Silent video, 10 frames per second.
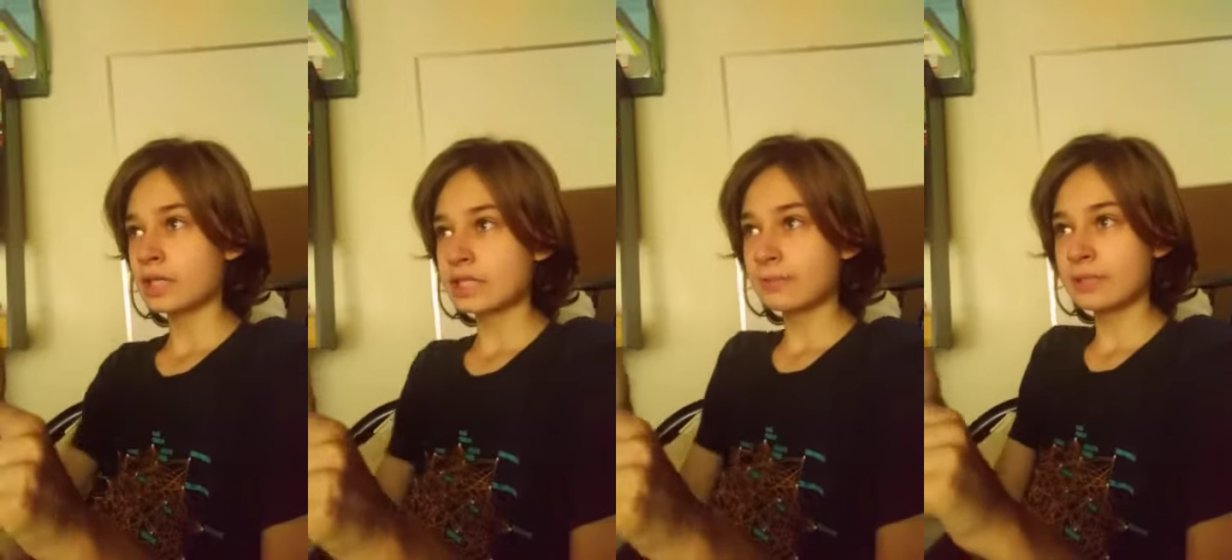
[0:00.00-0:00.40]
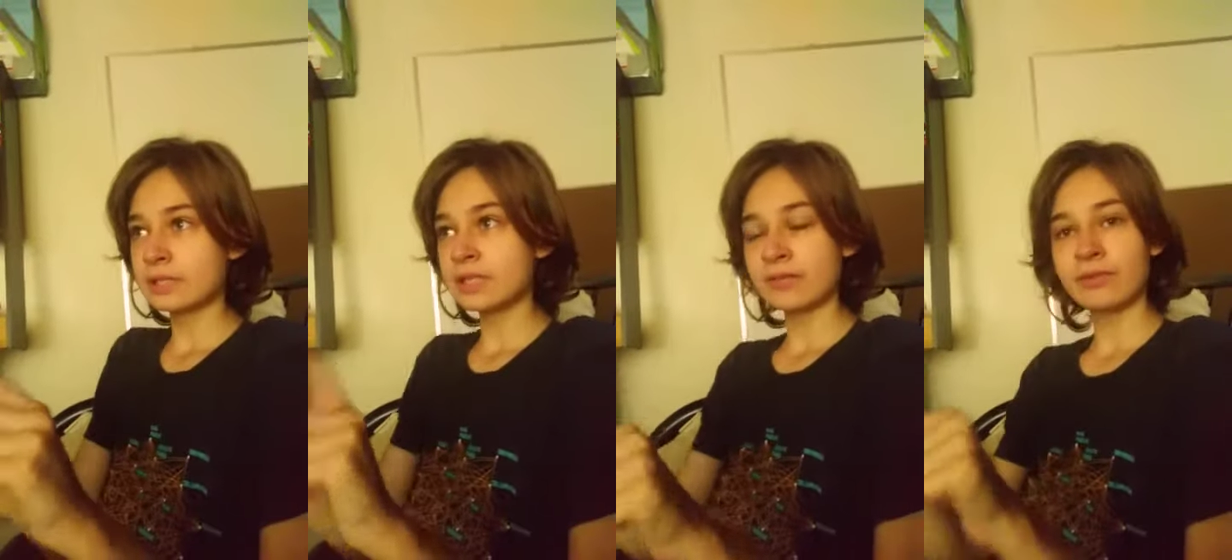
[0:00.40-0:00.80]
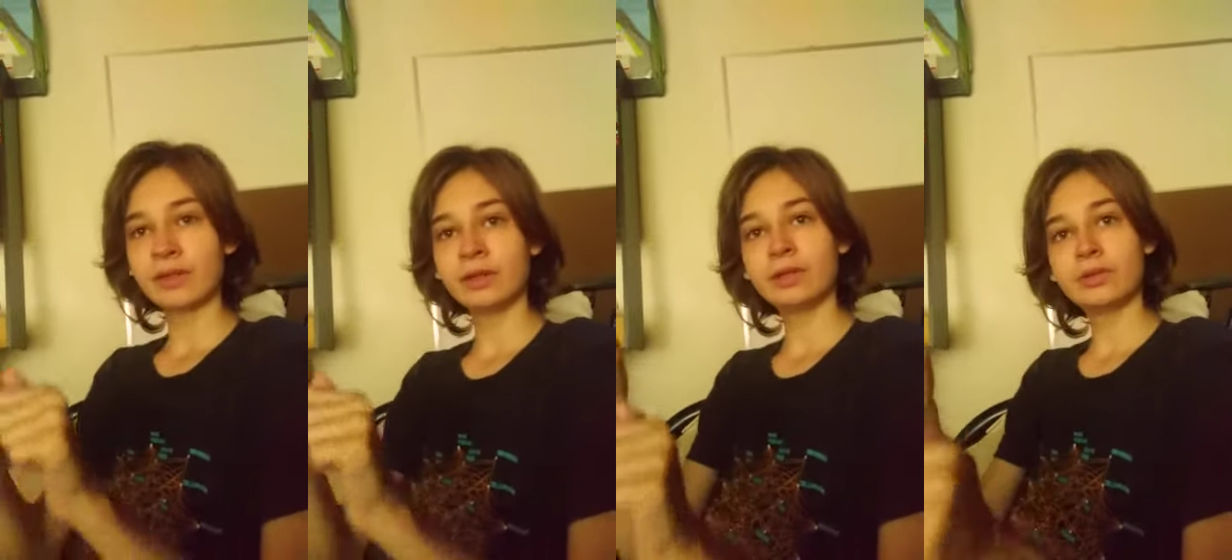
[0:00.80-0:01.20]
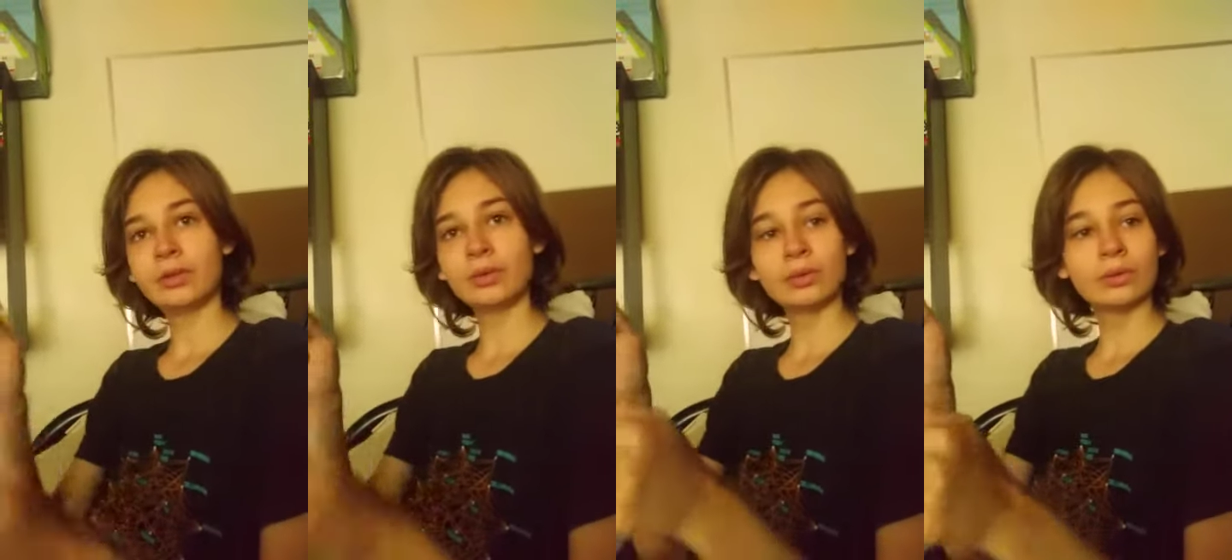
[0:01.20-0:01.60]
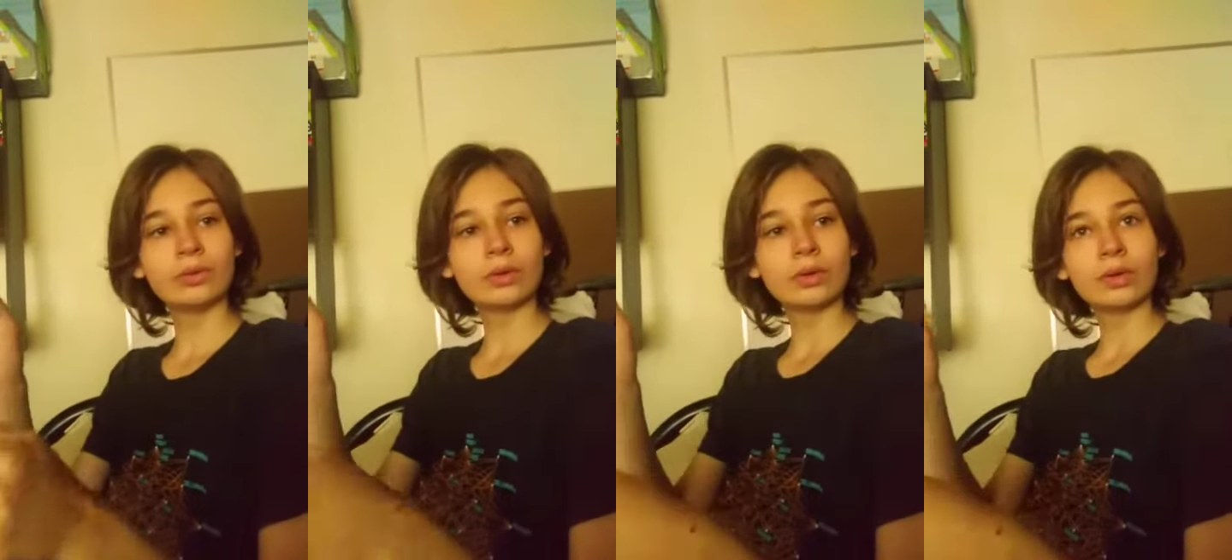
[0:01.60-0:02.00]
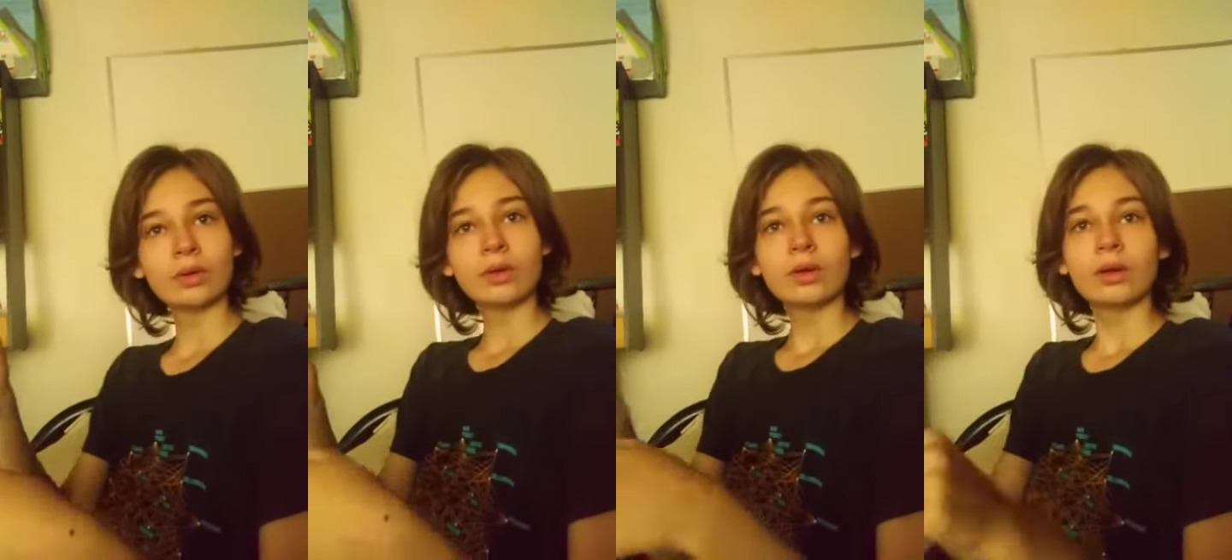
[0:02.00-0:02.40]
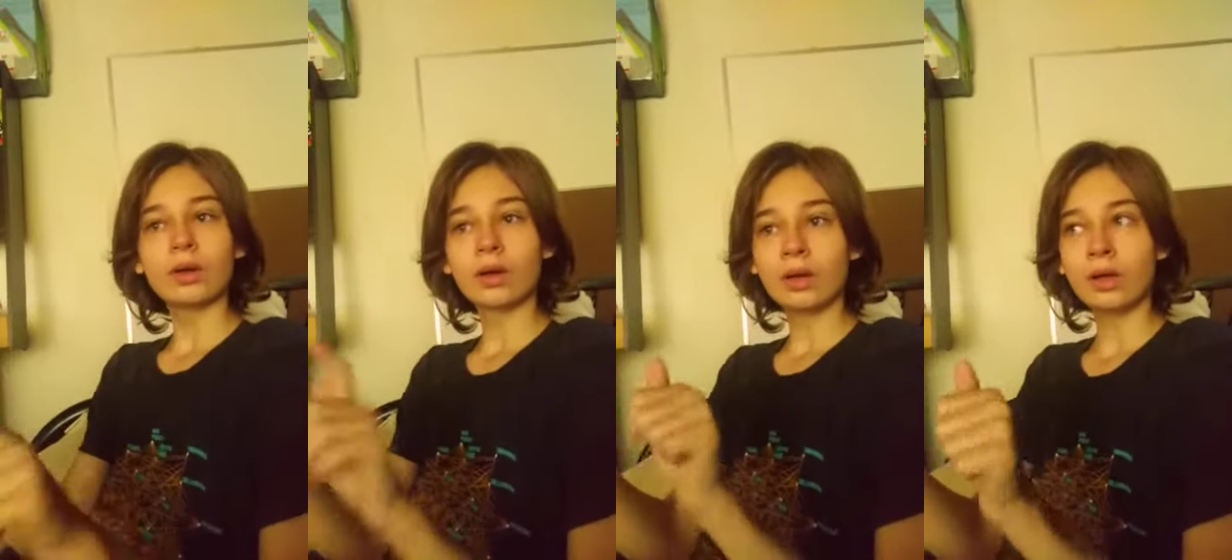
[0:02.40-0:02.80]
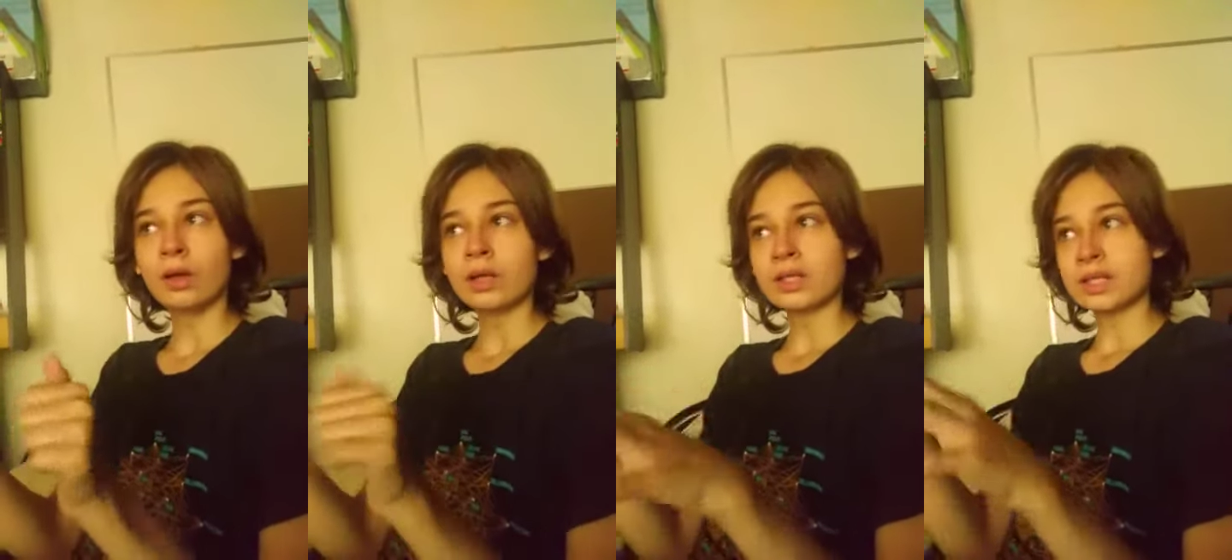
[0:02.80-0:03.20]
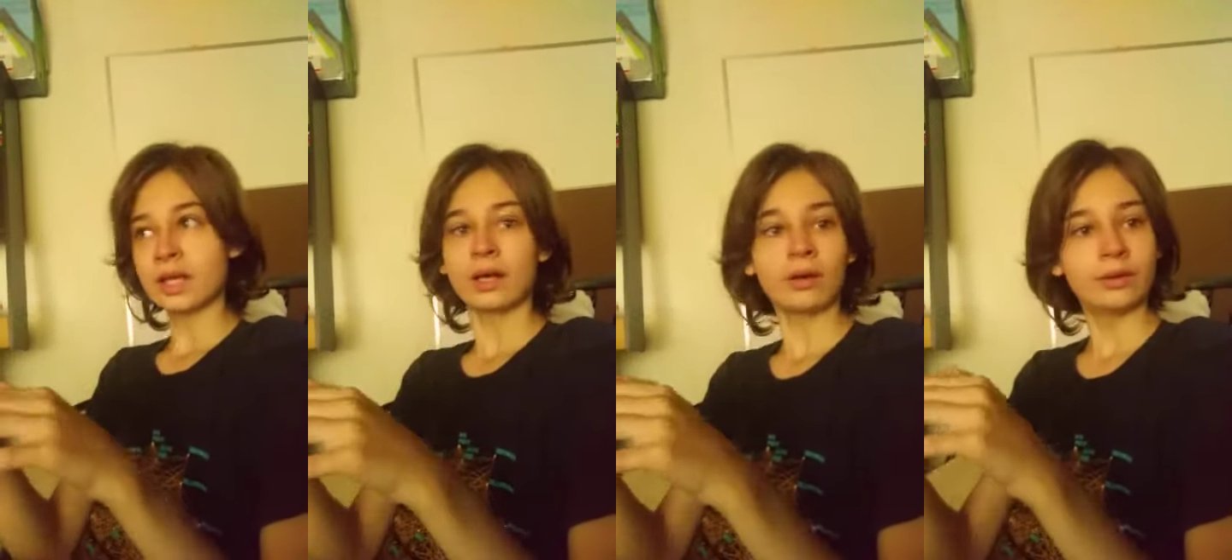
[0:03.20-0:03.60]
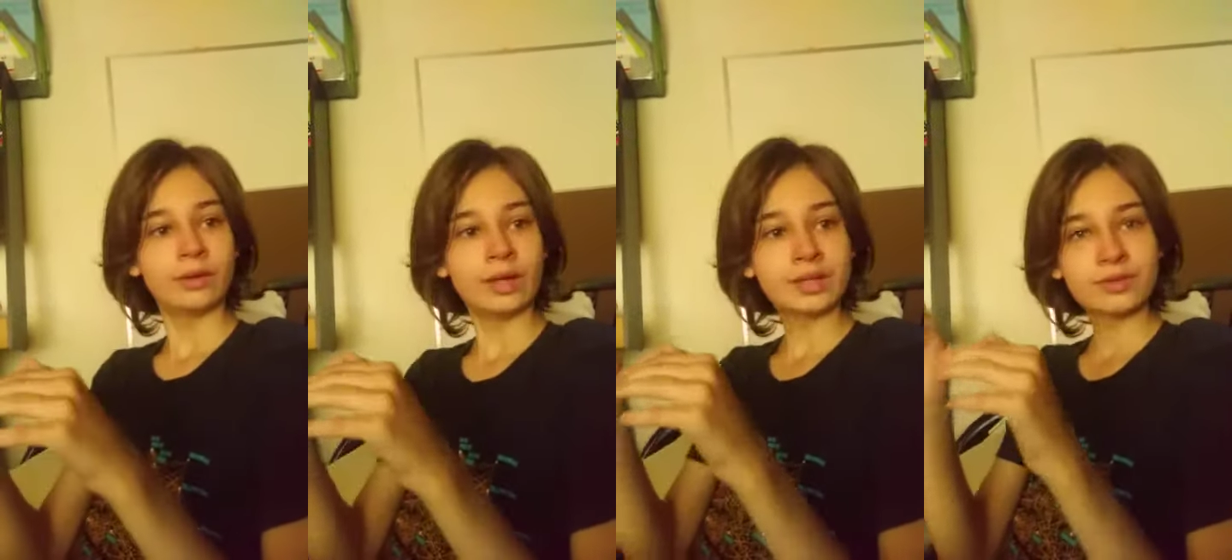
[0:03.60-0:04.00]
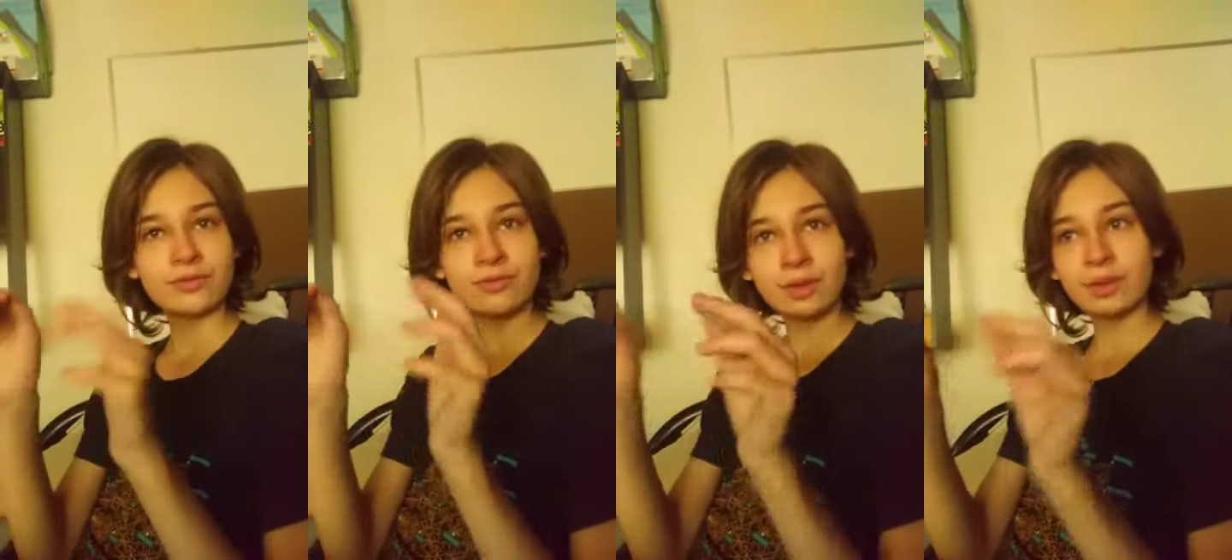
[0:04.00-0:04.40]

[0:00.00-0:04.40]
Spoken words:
a specifically tuned sound that's very